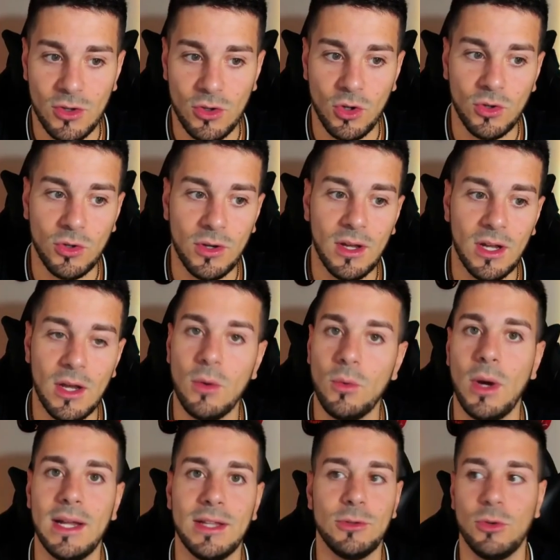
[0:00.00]
goal.
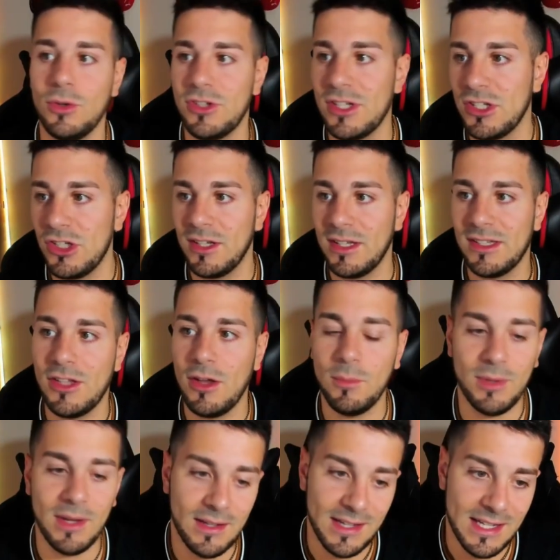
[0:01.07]
White's position is
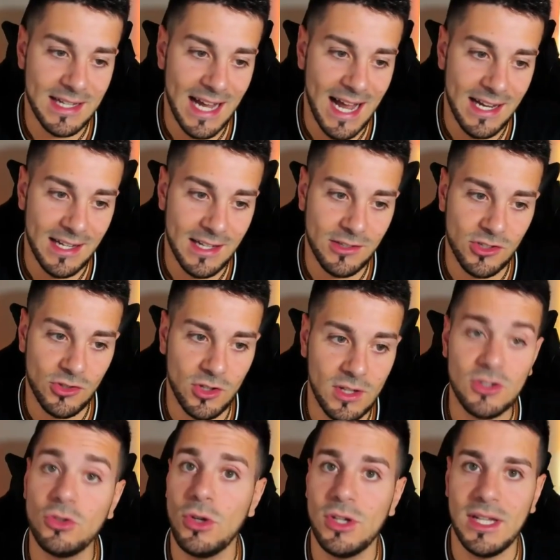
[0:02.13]
completely lacking
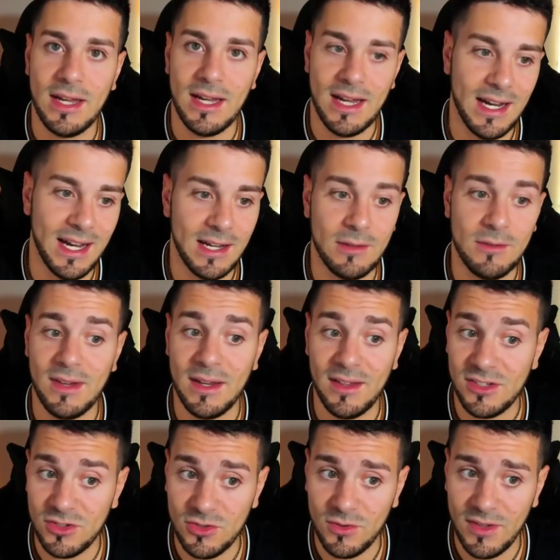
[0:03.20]
structurally, and very
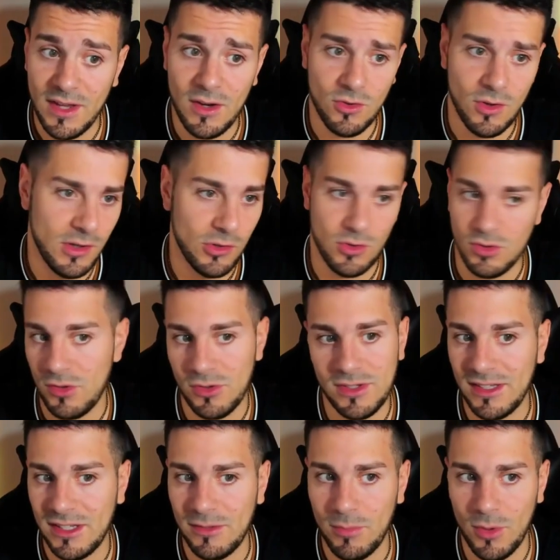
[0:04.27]
soon they're going to lose
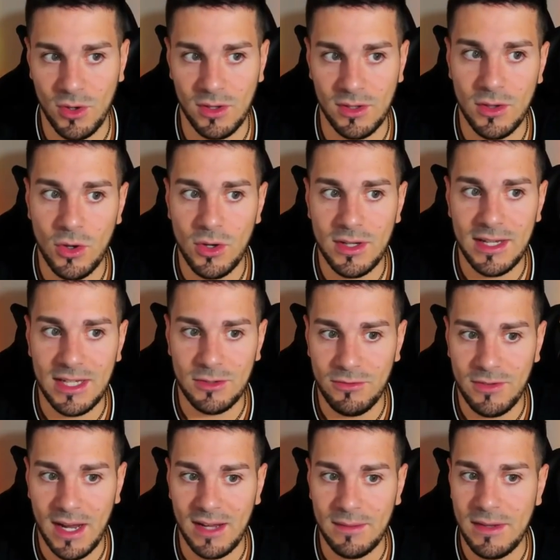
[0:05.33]
this pawn on
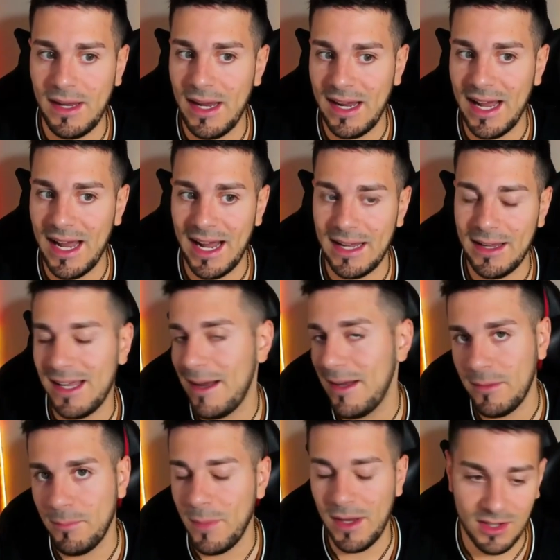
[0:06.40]
e5. And
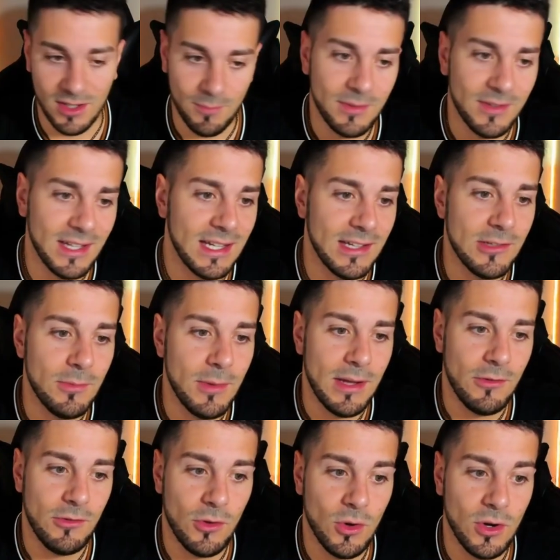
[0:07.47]
yet bishop takes
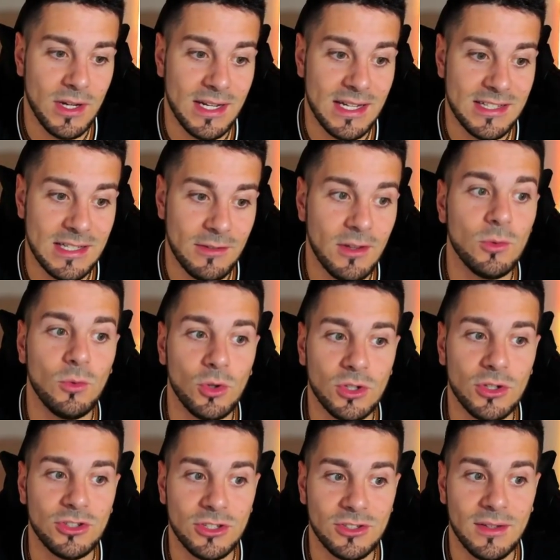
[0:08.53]
b4 is even
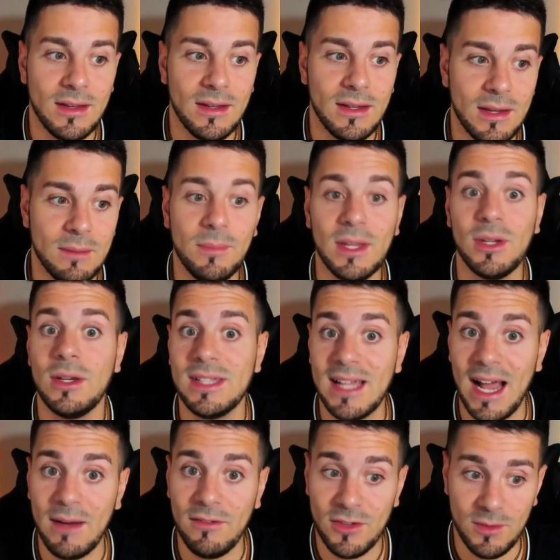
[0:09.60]
worse, because
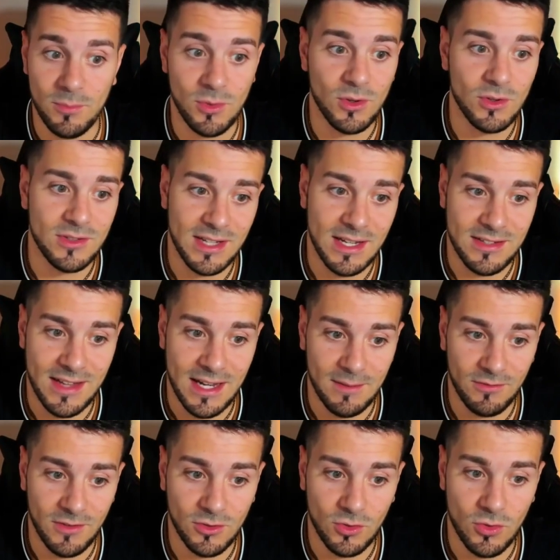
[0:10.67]
after pawn takes
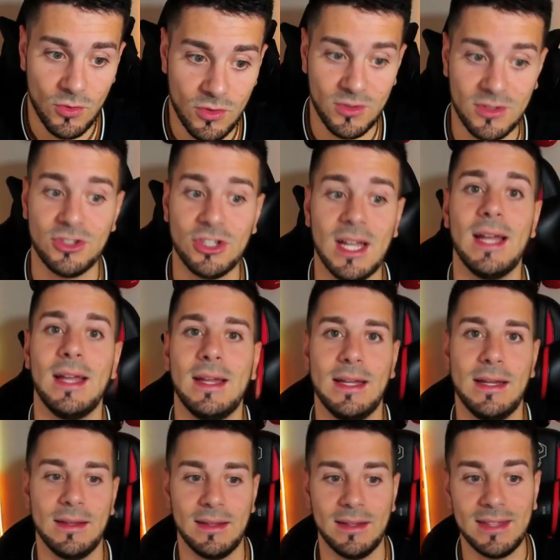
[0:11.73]
f2, check,
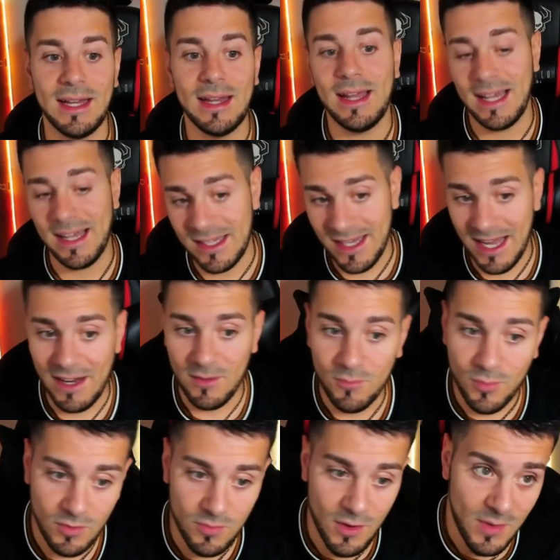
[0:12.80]
the king can't
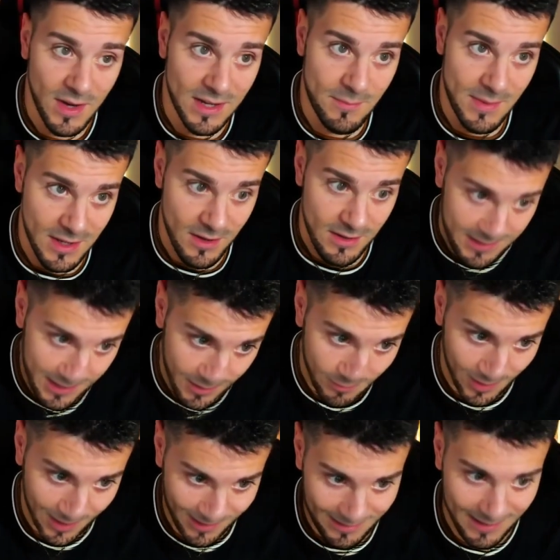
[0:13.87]
move away because the
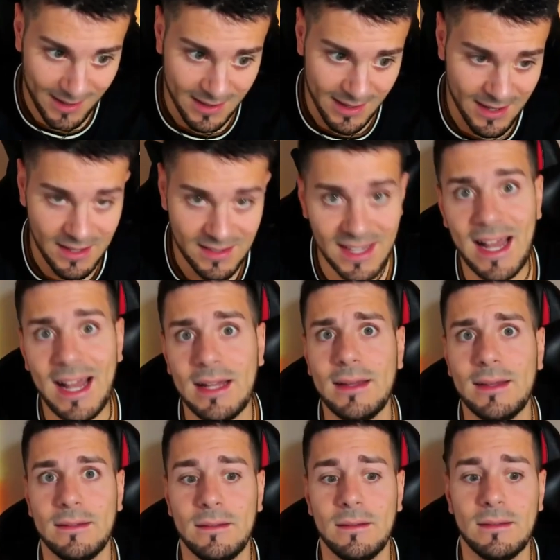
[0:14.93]
queen is under
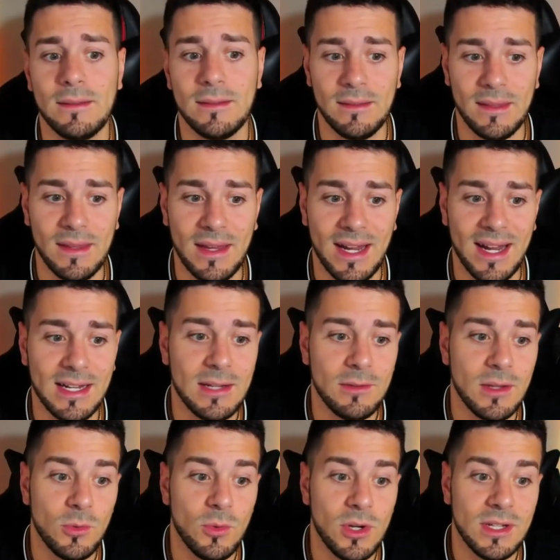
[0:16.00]
attack. And
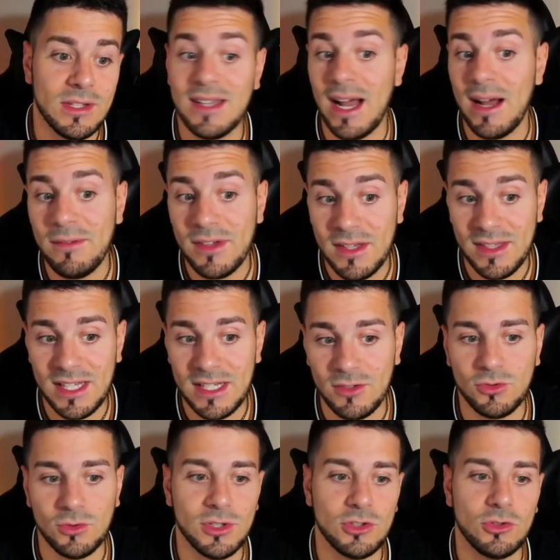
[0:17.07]
even worse, after king
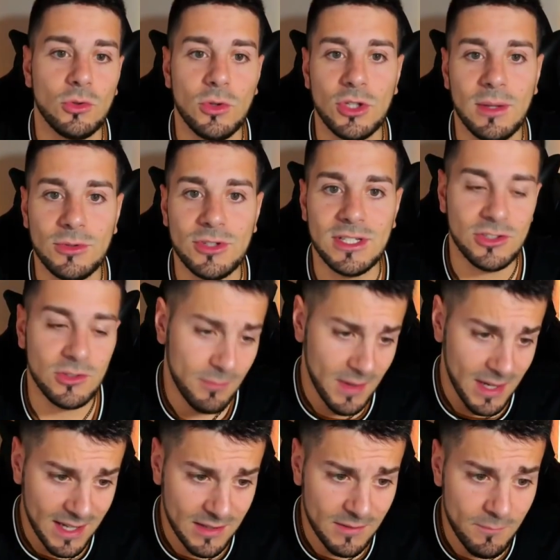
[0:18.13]
to e2 comes the
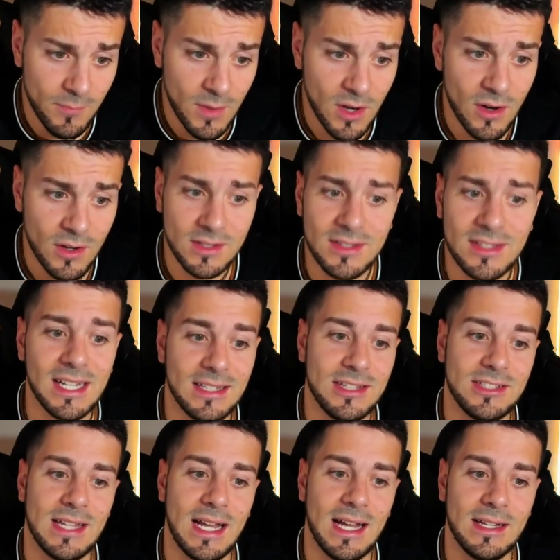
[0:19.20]
surprise, pawn
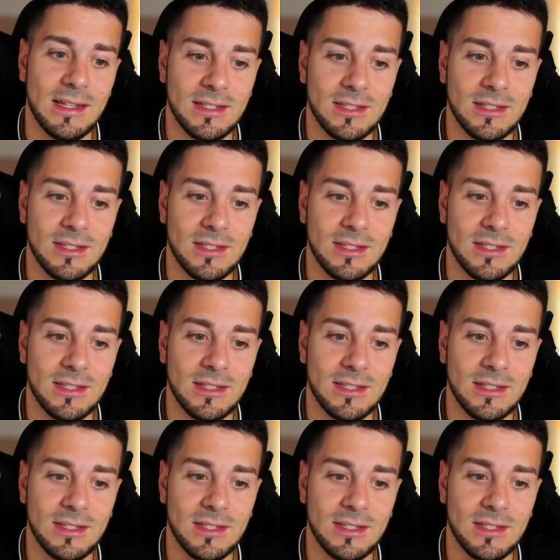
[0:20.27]
takes knight,